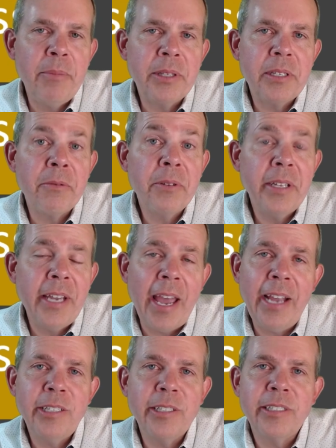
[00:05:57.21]
but they're really
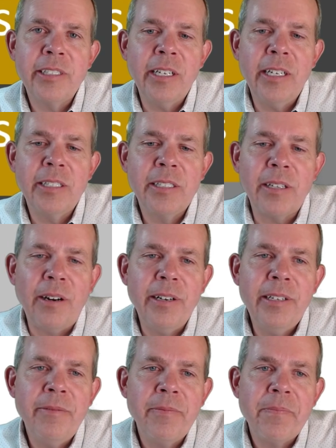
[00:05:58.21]
anxious to get started.